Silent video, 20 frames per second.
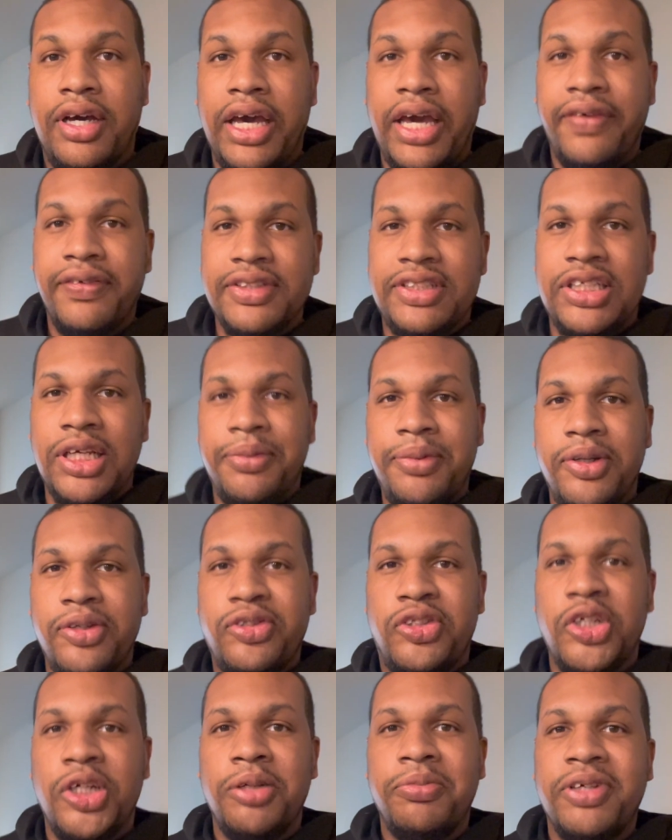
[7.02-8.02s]
What's up
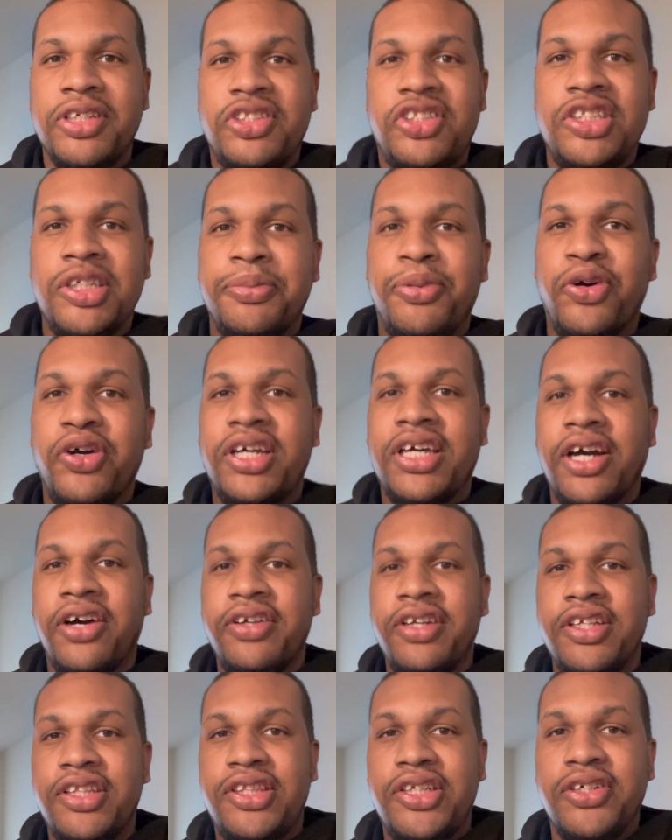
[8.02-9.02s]
YouTube? This is your boy
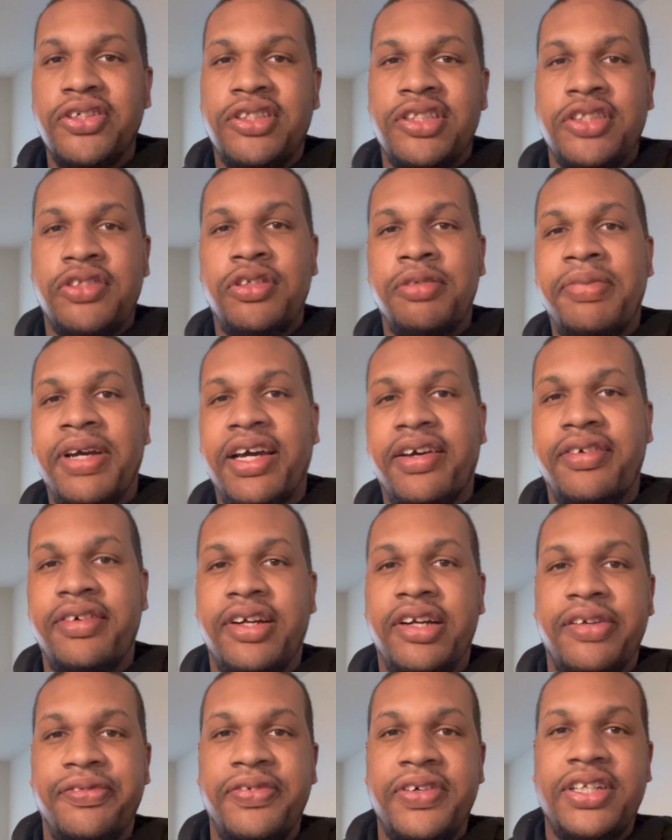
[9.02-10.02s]
Kona Enthusiast. We're back with
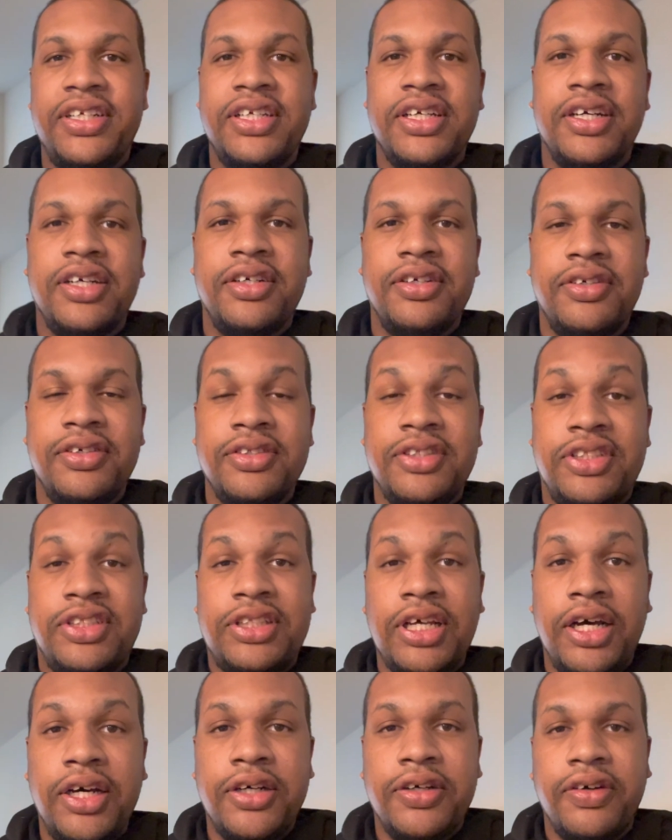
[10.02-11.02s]
another video.
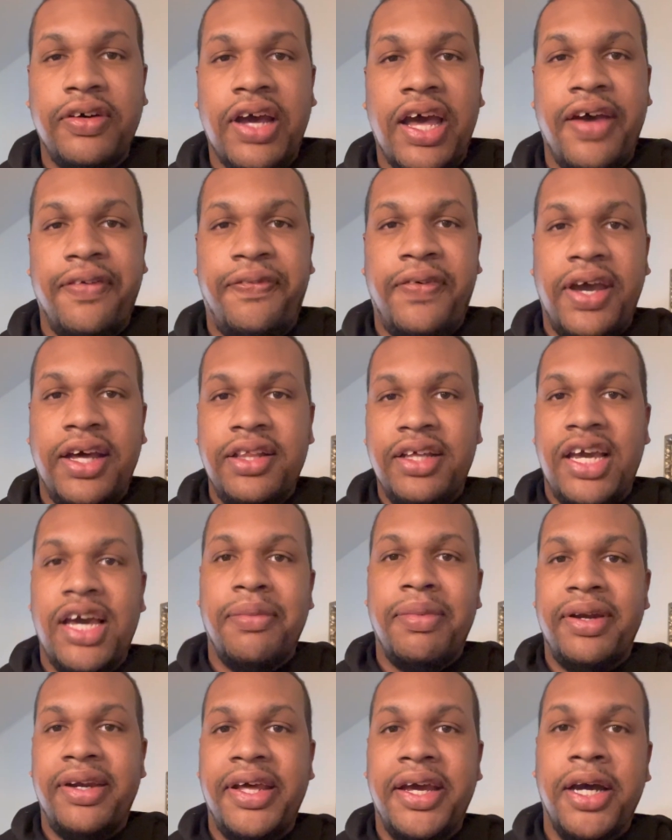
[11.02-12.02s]
So I finally
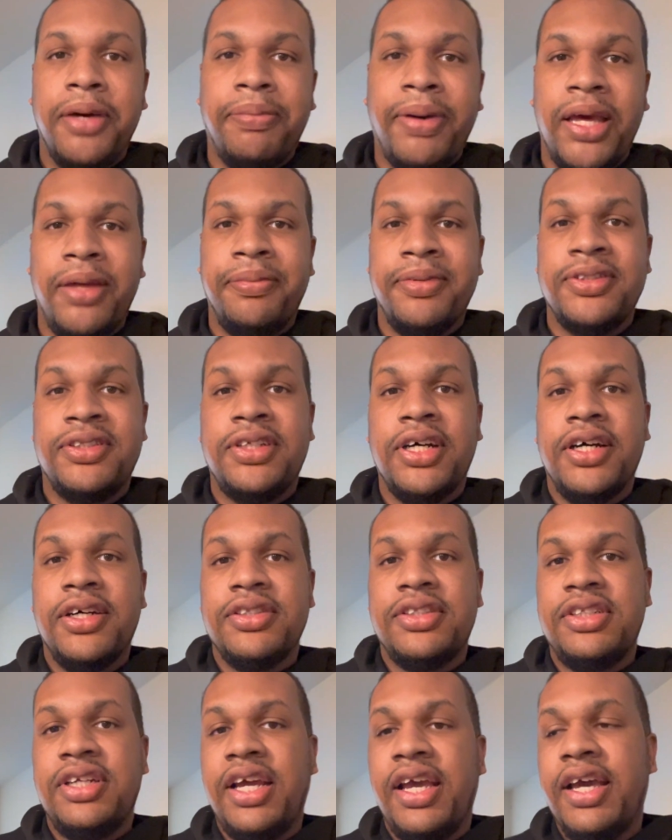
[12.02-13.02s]
got my downpipe
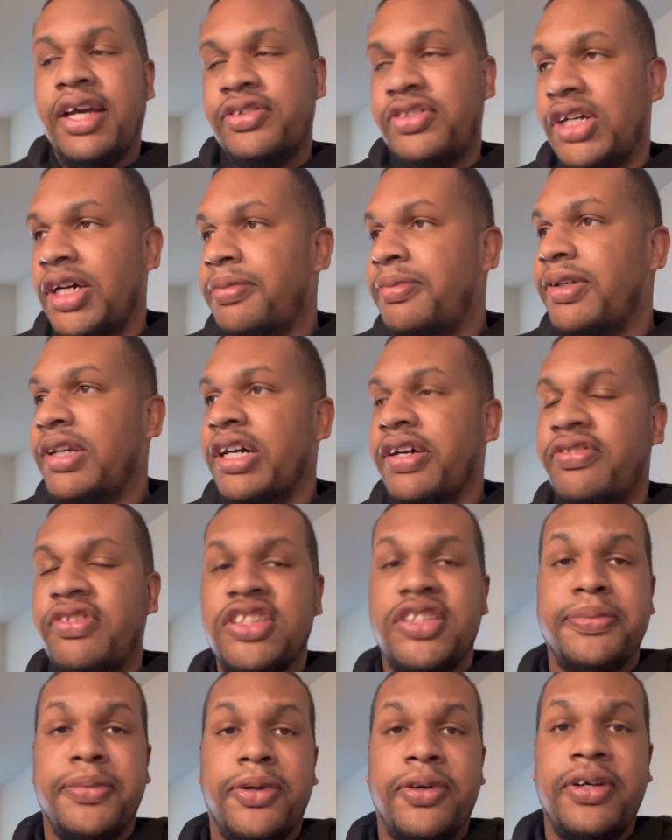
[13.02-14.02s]
installed today. I dropped it off
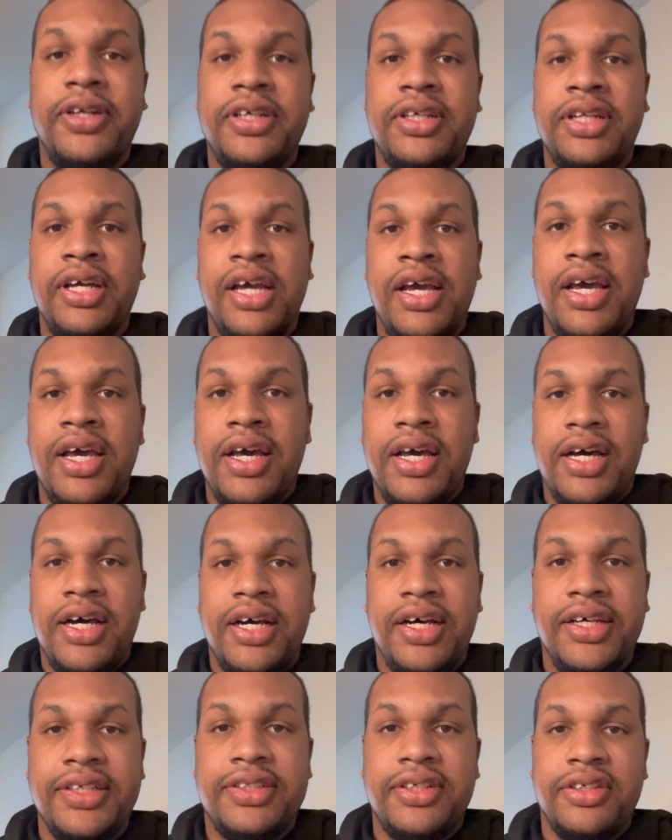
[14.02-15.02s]
this morning.
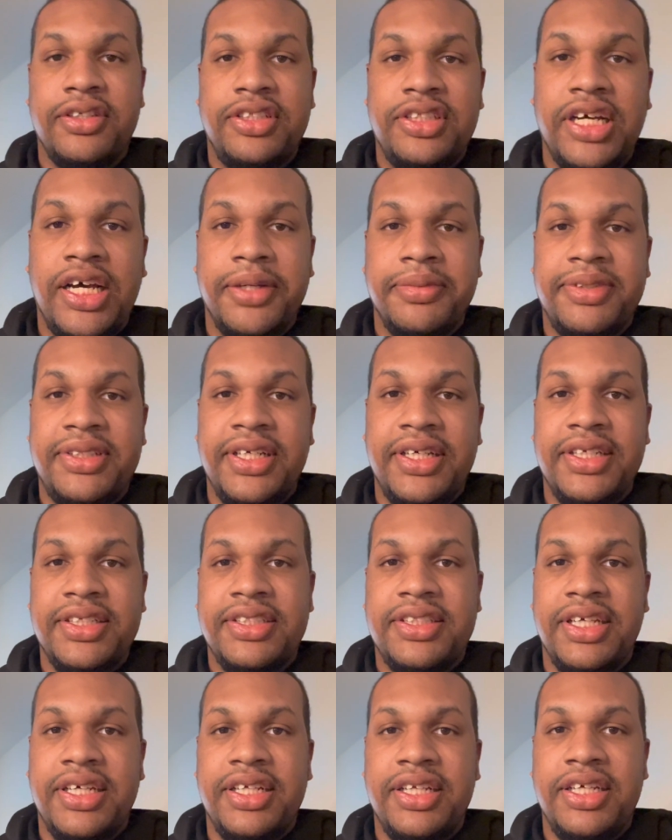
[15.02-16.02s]
So the shop
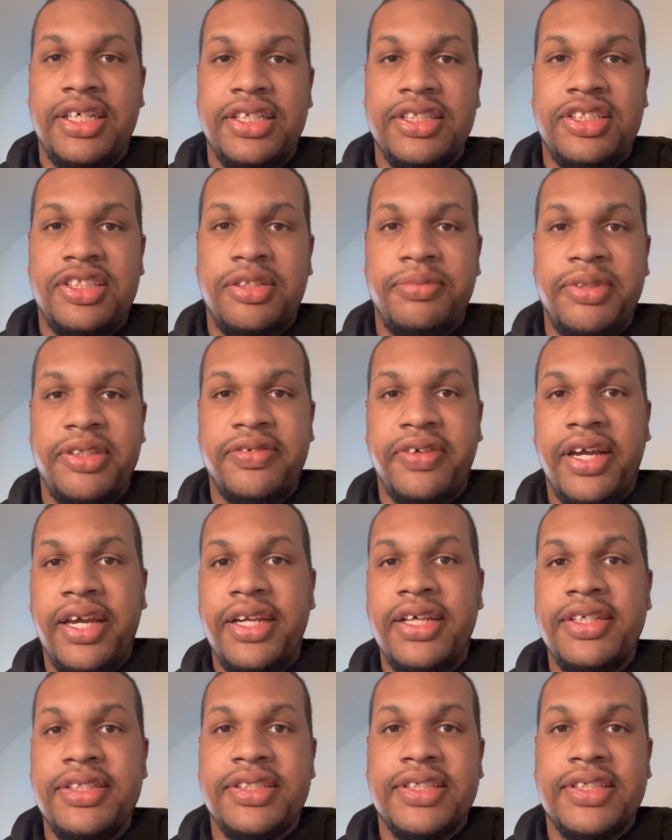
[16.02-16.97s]
says that it should be ready.